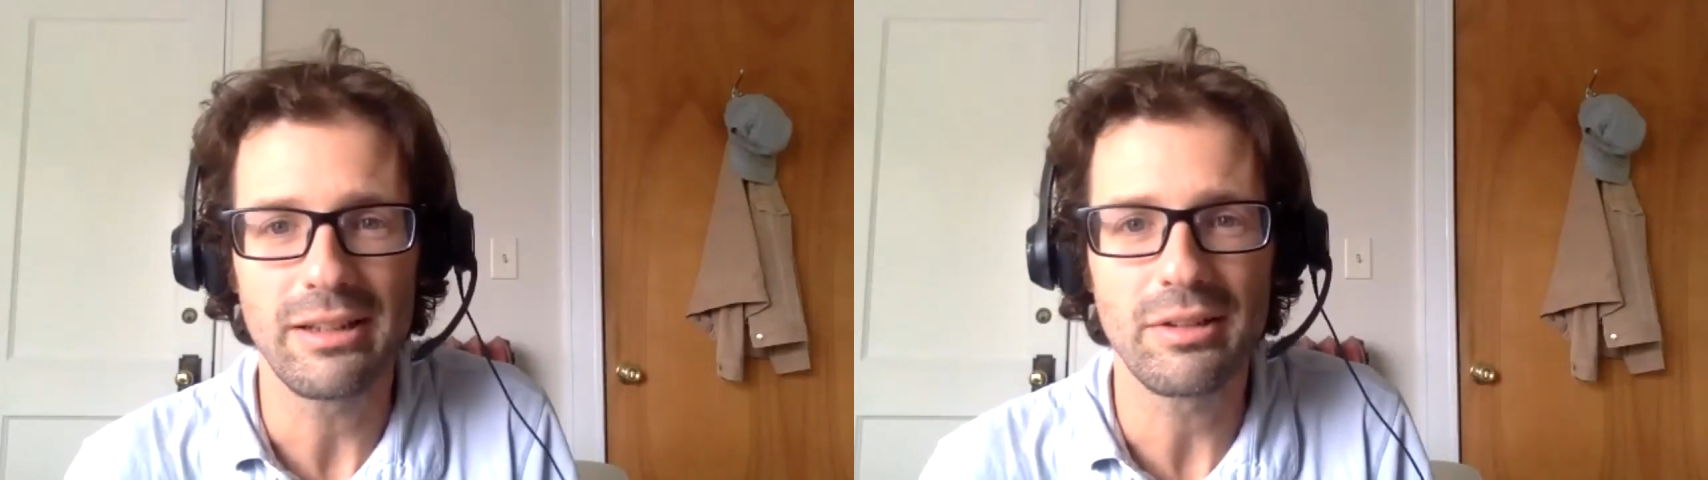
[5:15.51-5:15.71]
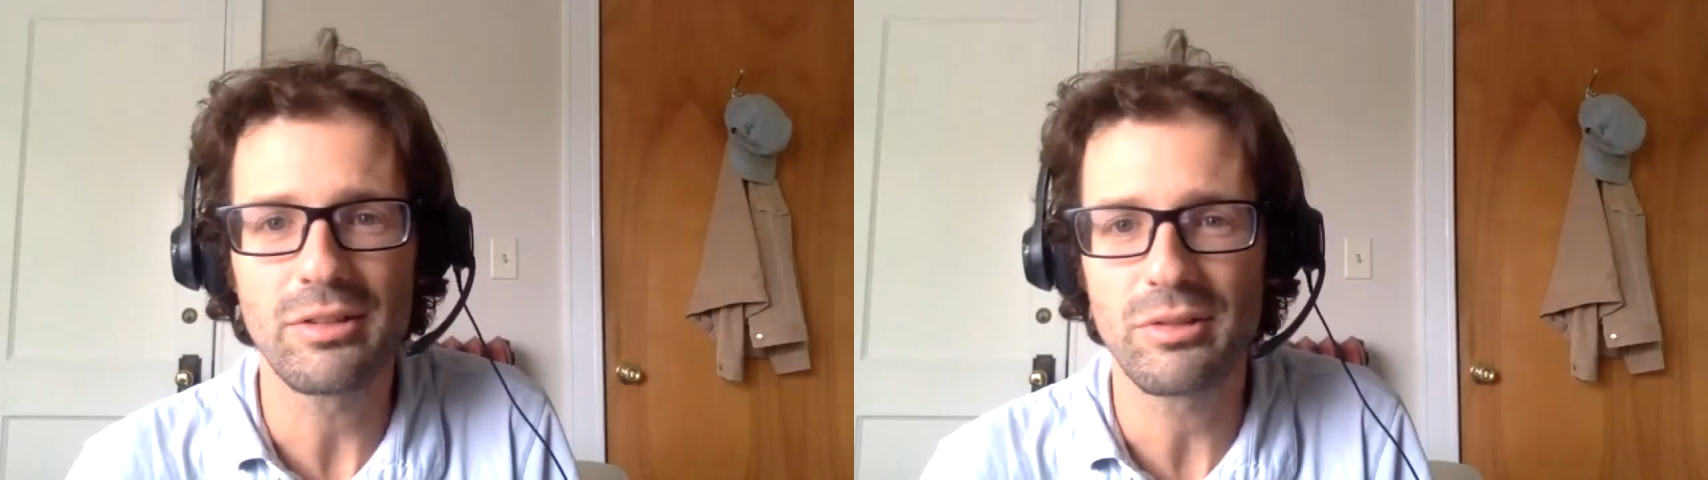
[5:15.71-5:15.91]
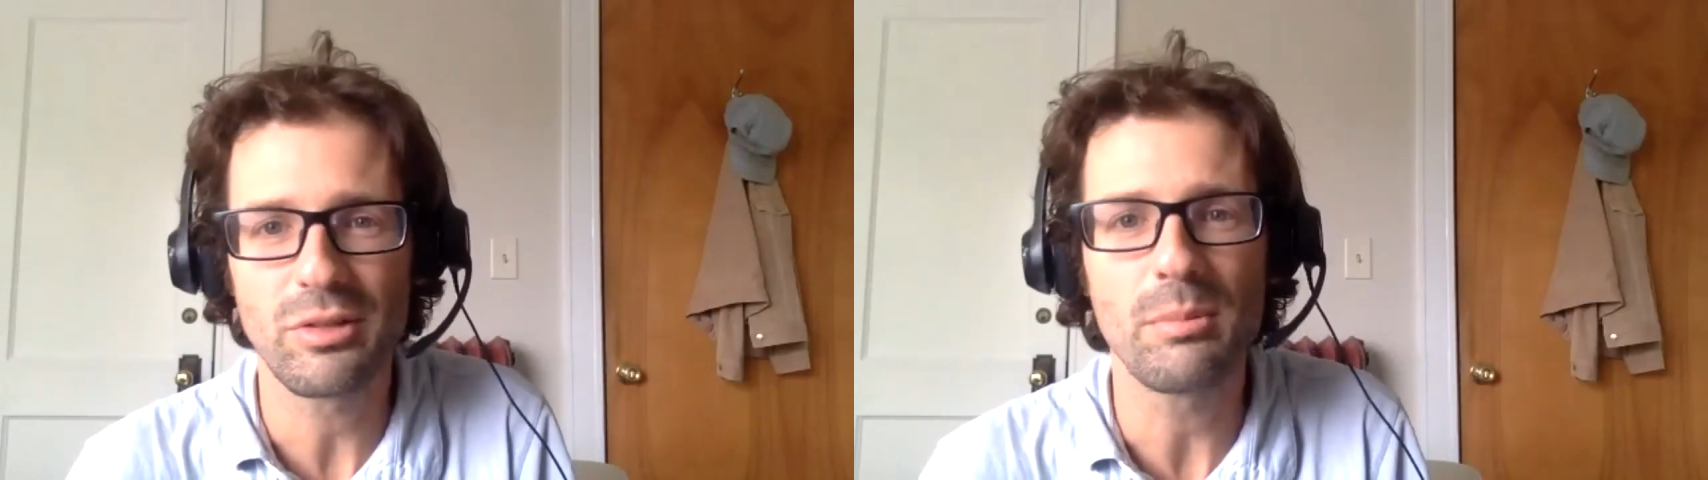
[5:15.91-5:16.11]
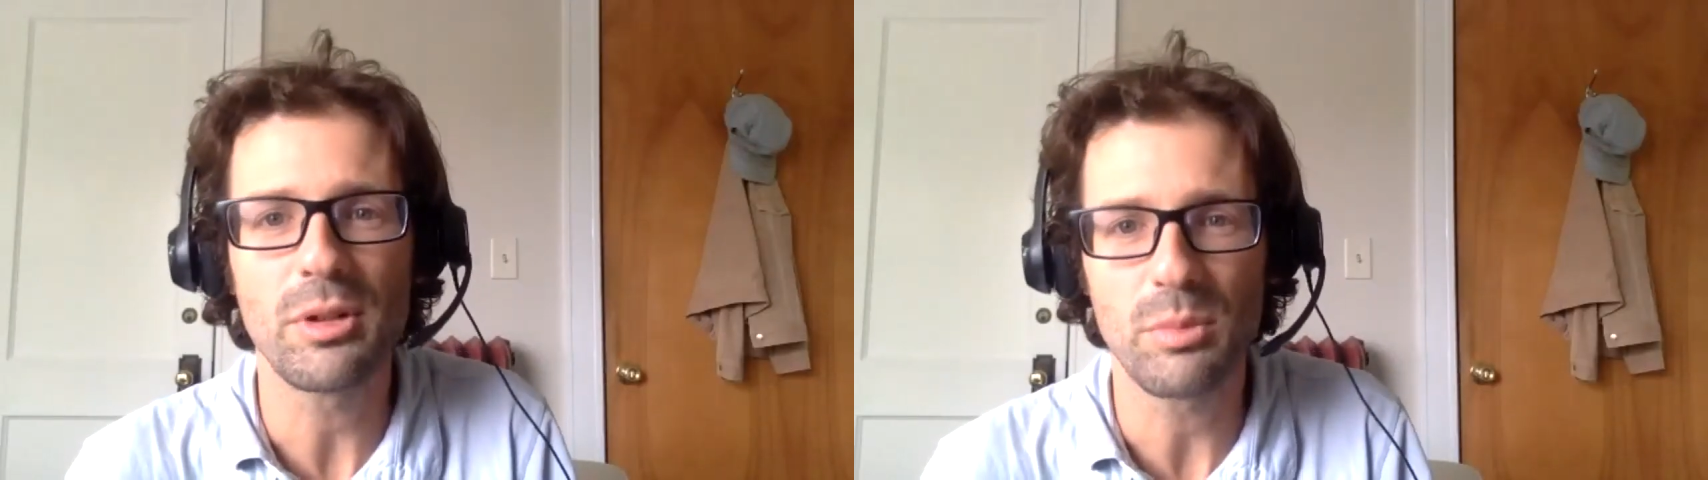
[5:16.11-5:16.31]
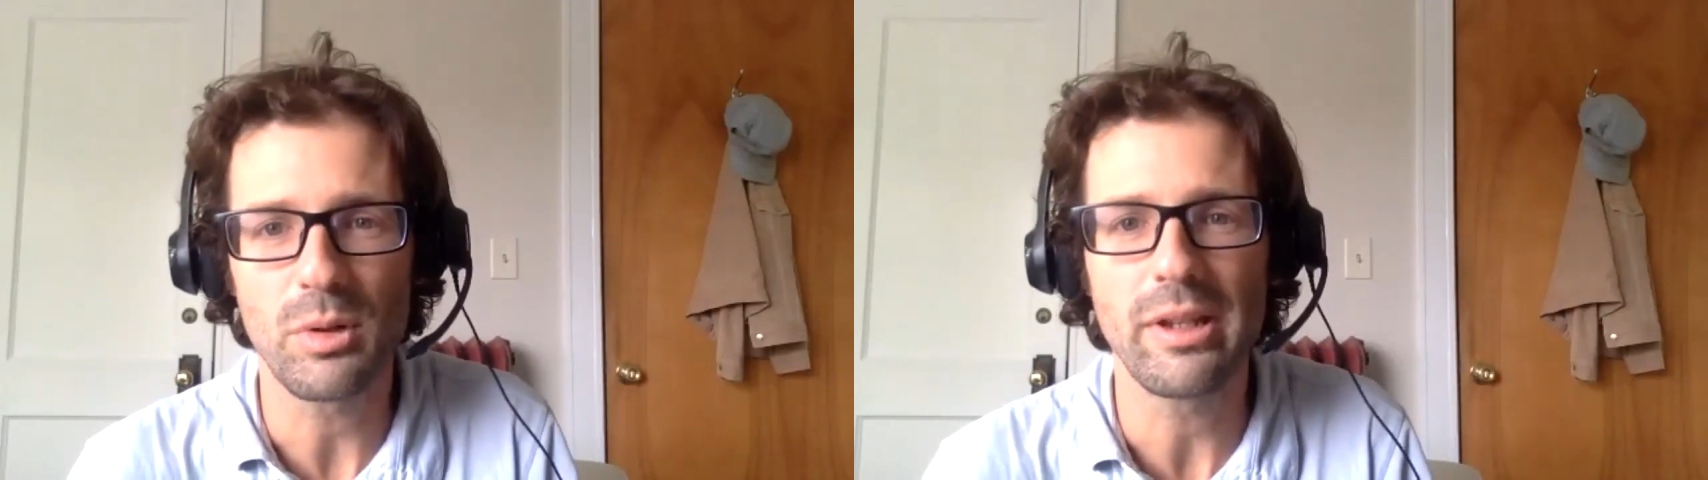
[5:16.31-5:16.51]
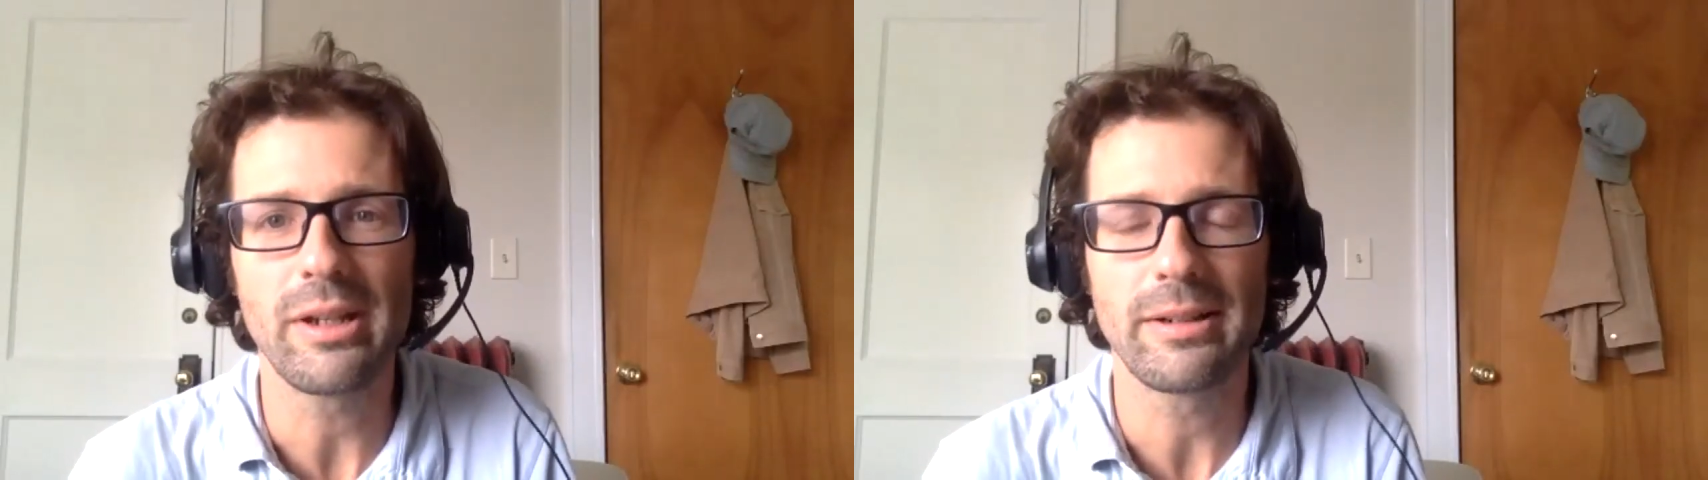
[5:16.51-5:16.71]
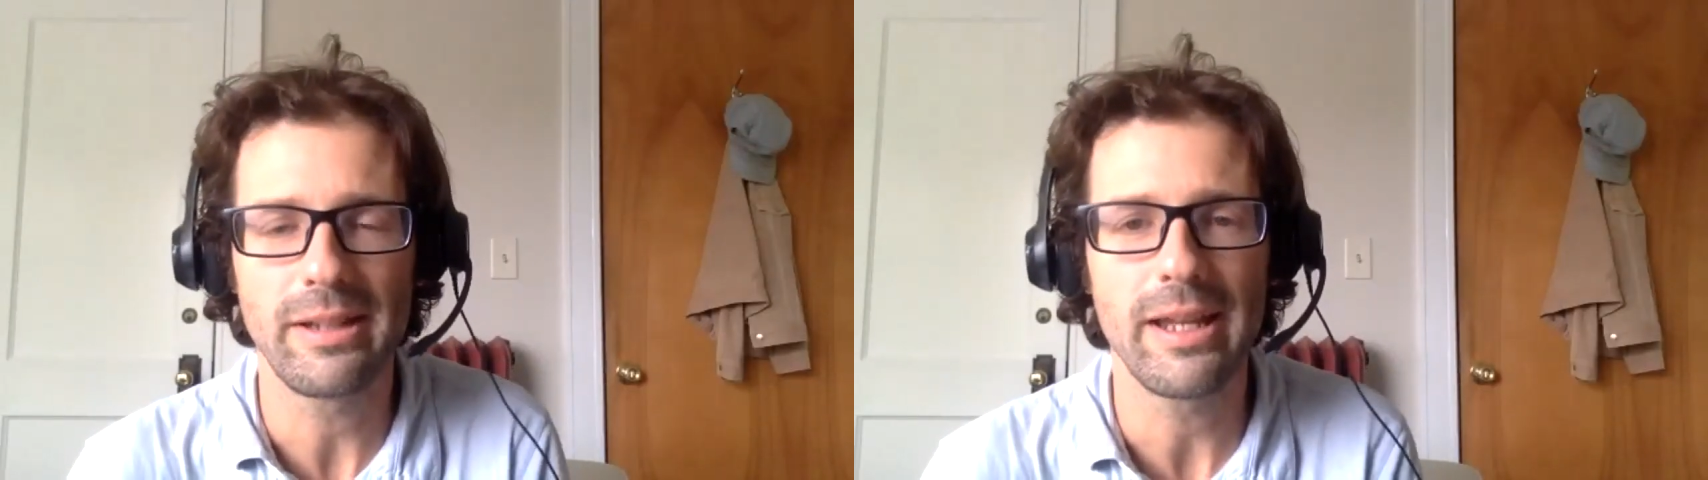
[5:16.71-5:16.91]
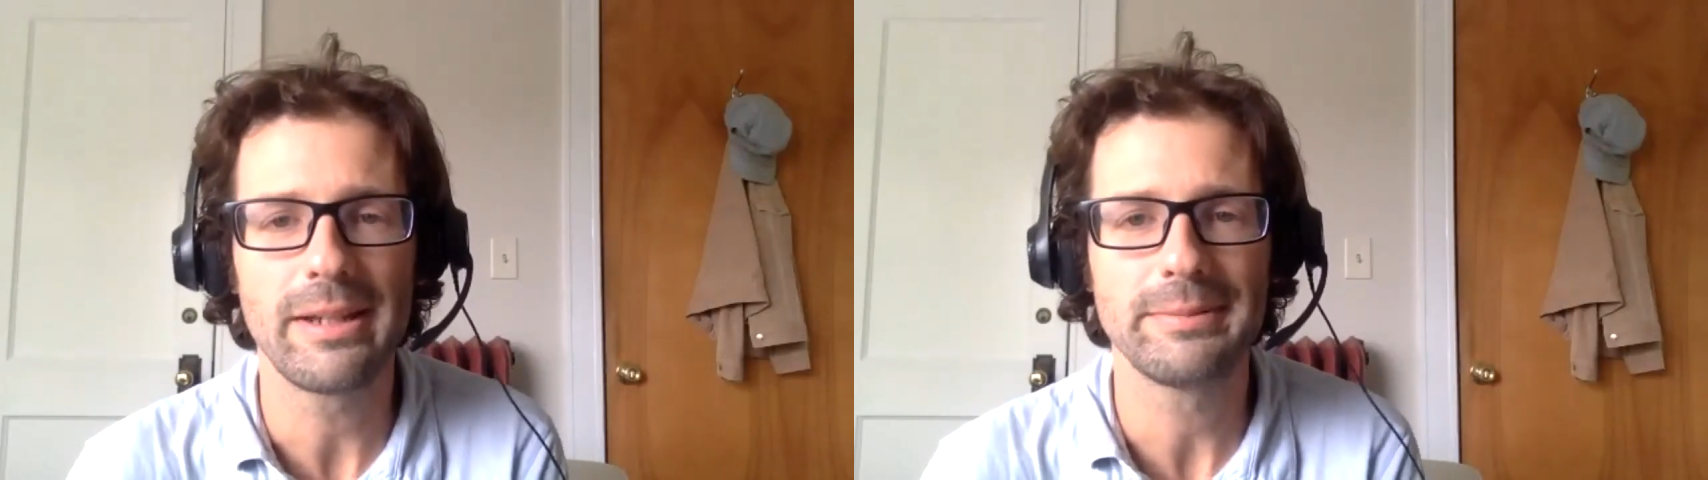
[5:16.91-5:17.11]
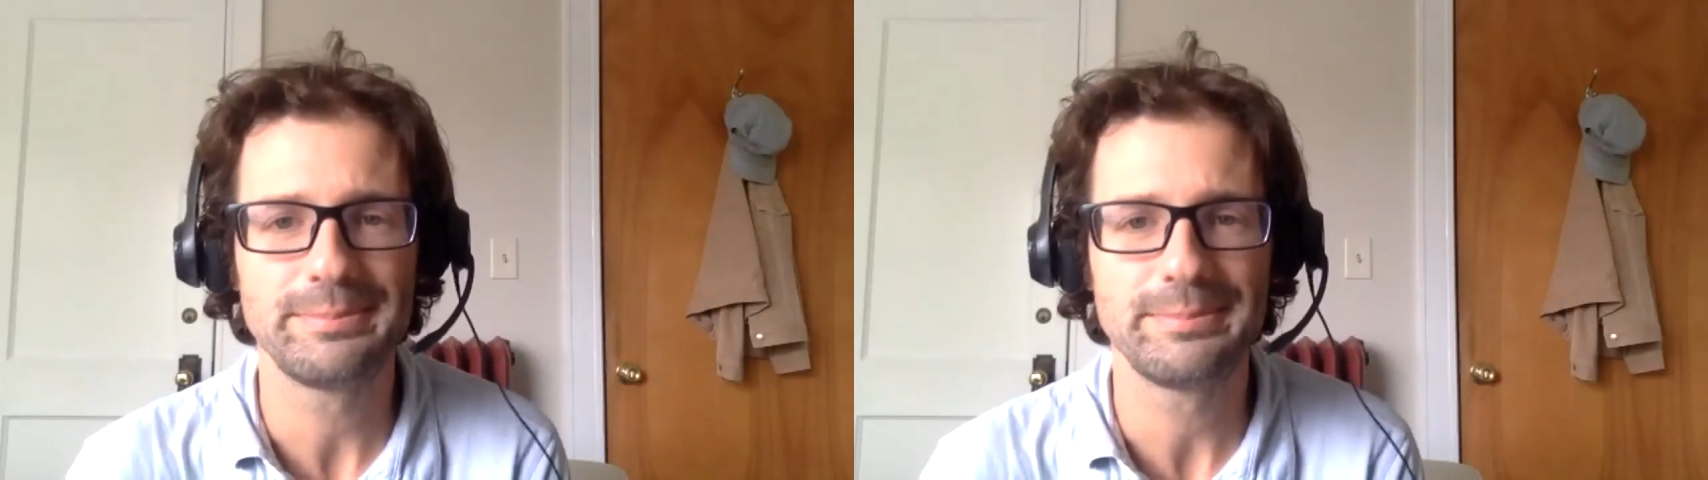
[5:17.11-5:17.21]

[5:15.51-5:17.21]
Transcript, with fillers: There's so much more there. Yeah.